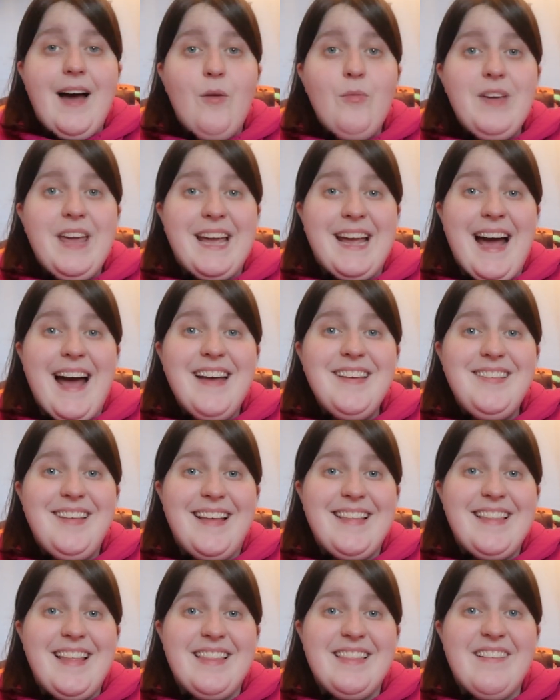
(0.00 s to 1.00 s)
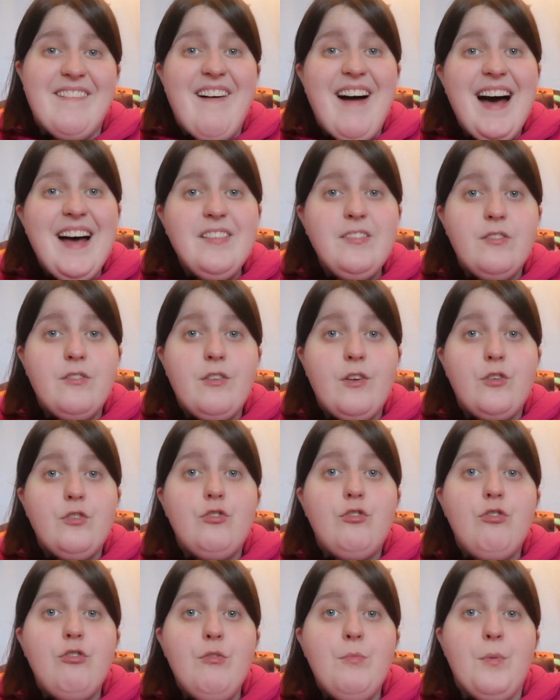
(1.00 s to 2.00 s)
Okay guys, and then the last
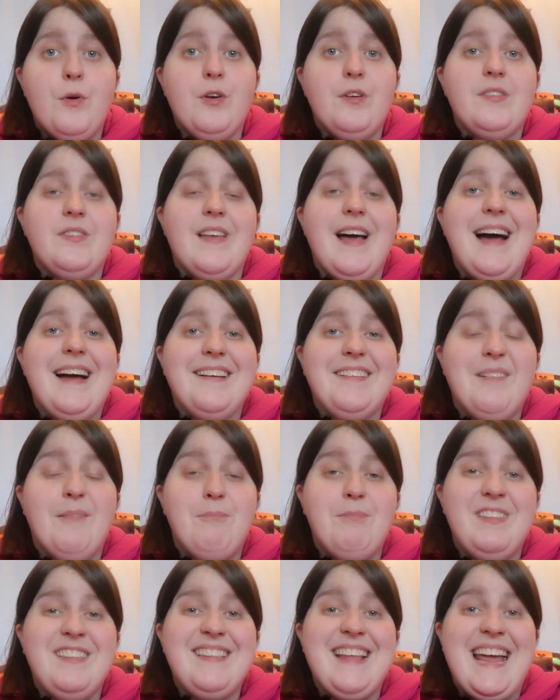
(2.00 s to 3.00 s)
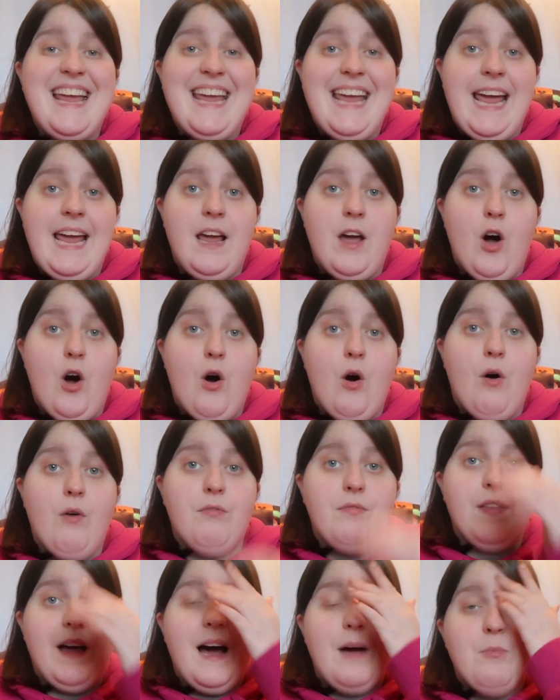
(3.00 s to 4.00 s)
2 books that I am thinking
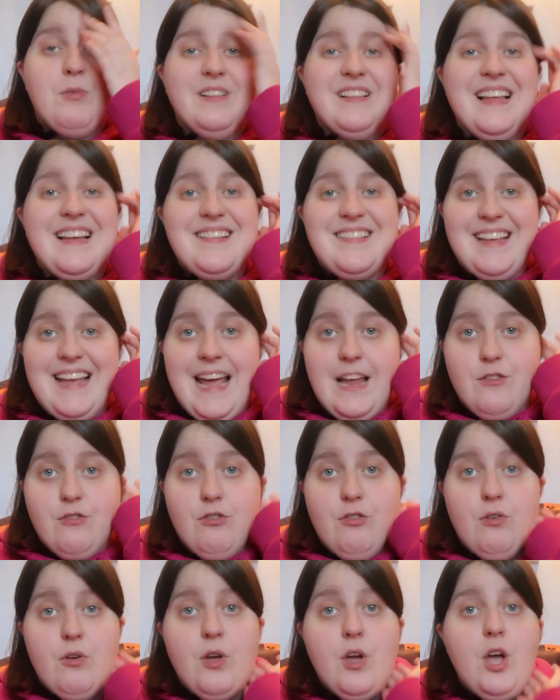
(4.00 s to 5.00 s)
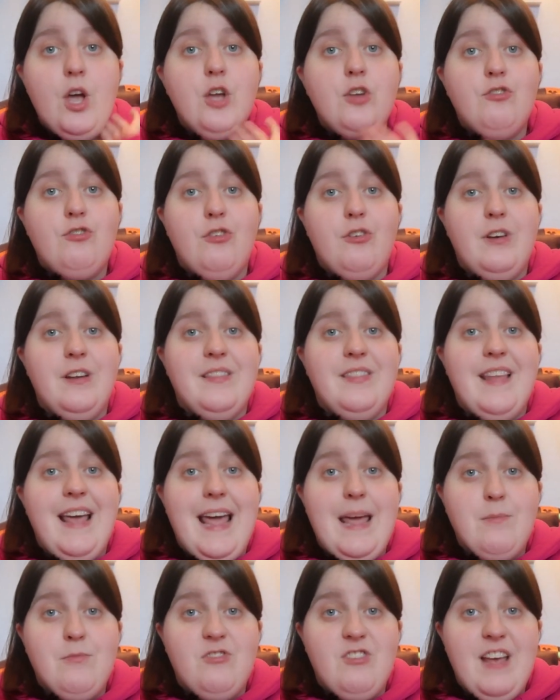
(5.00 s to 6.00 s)
of that I would like to get to during the
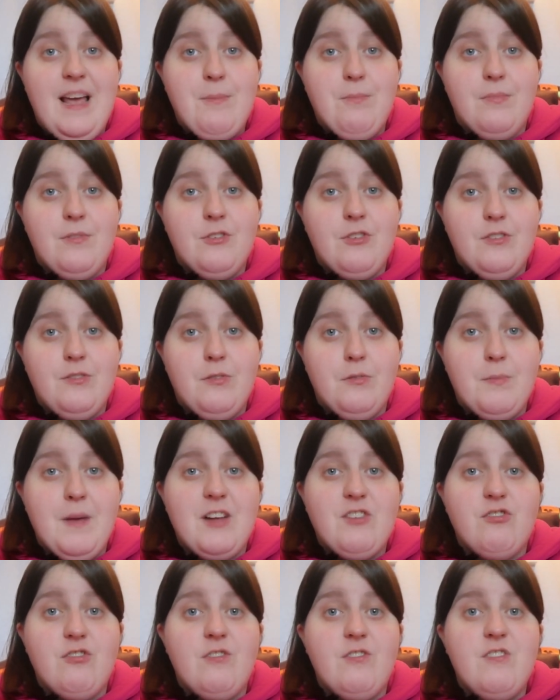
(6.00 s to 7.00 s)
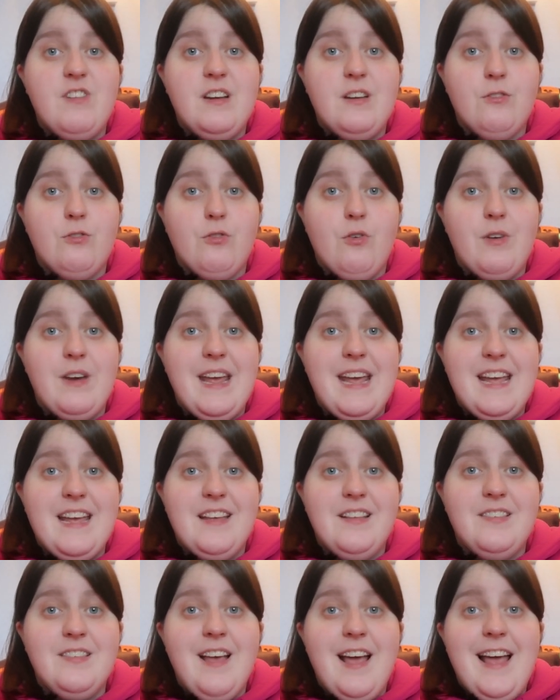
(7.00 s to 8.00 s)
MGM Christmas Magic Readathon
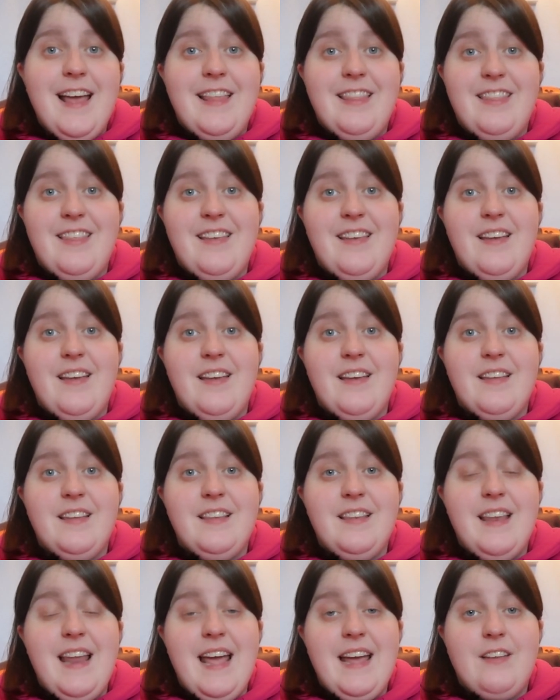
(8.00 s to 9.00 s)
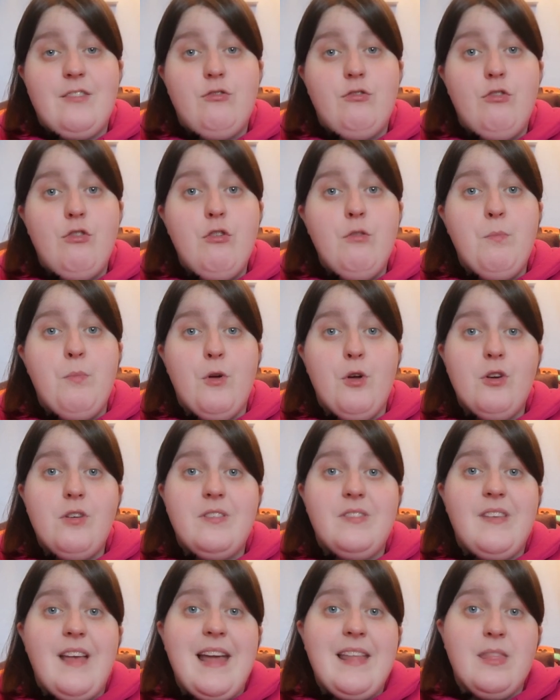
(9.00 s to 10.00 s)
is the next 2
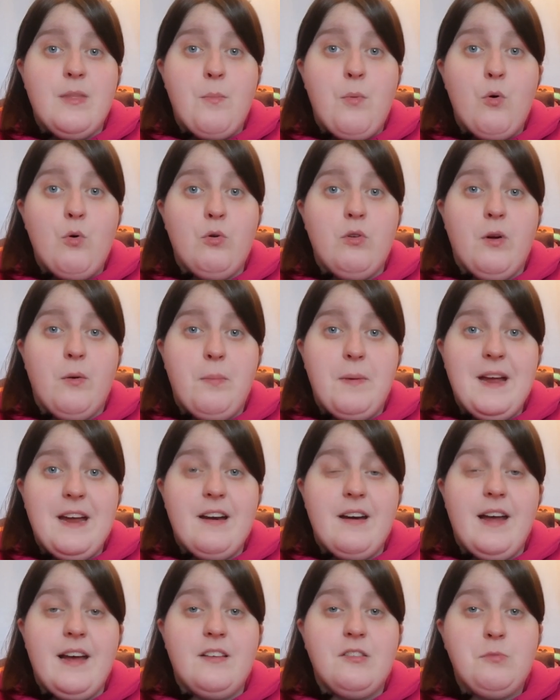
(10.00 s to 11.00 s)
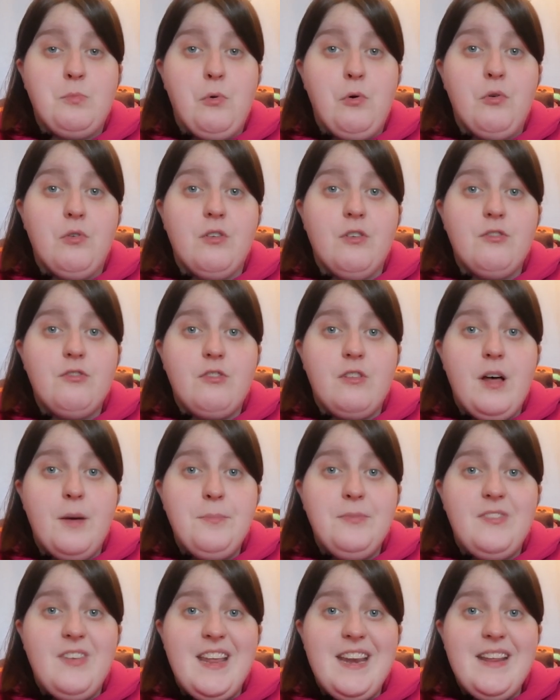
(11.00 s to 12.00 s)
books in the Polar Bear Explorers
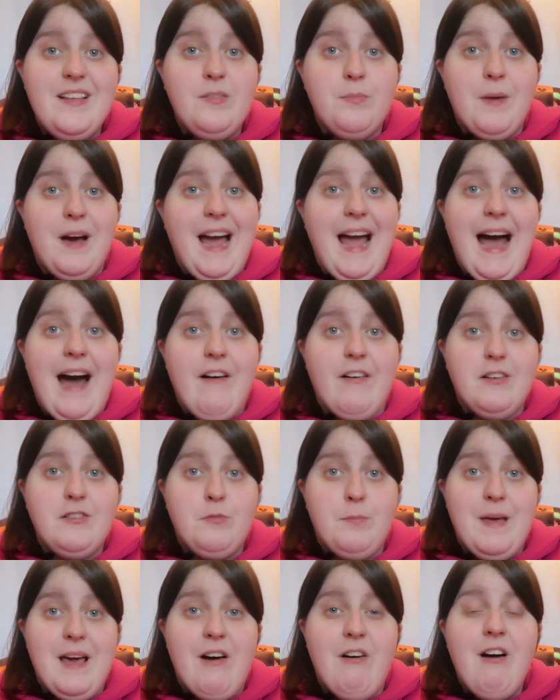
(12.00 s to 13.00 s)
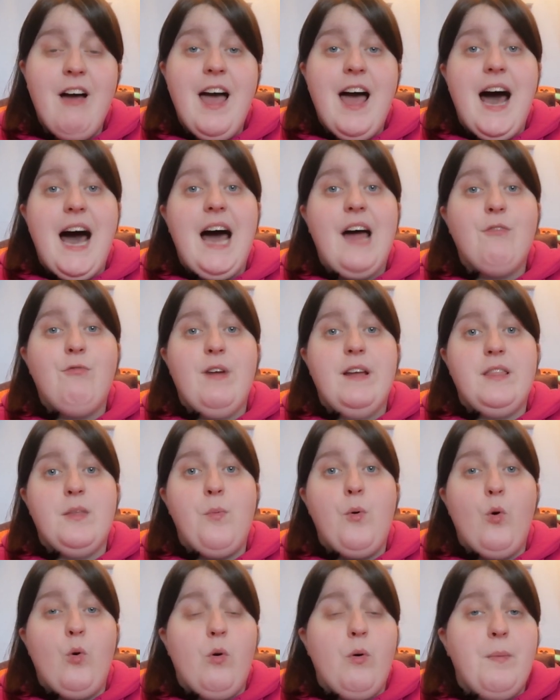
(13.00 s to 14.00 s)
Club series by Alex Bell. I've read
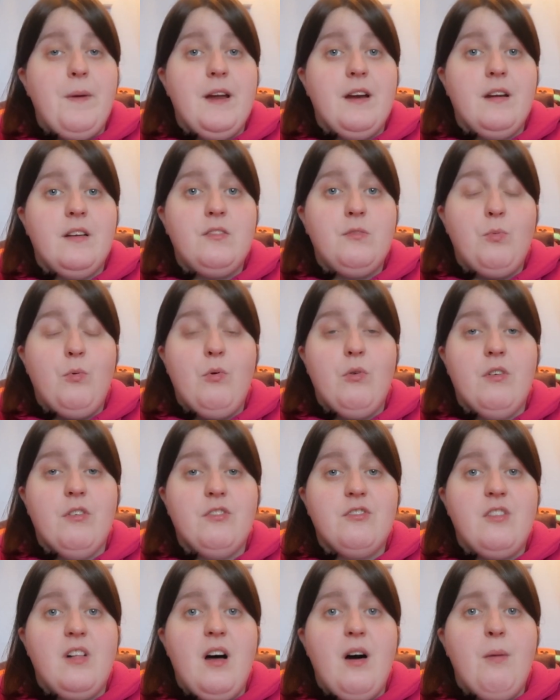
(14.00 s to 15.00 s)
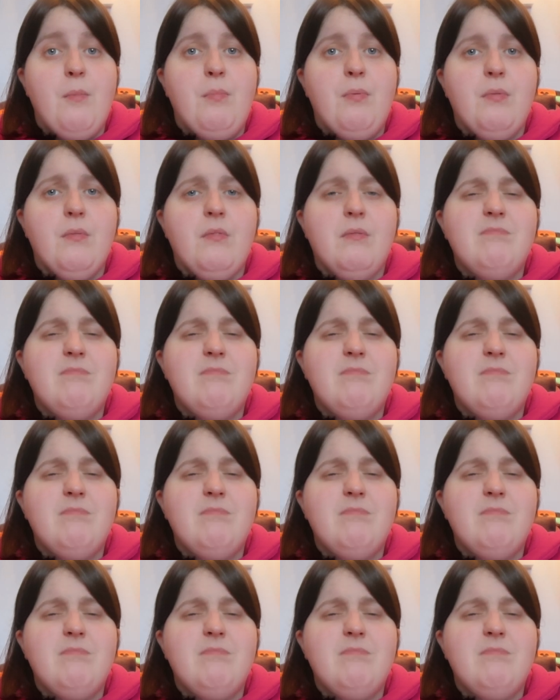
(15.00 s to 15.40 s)
the Polar Bear Explorers Club,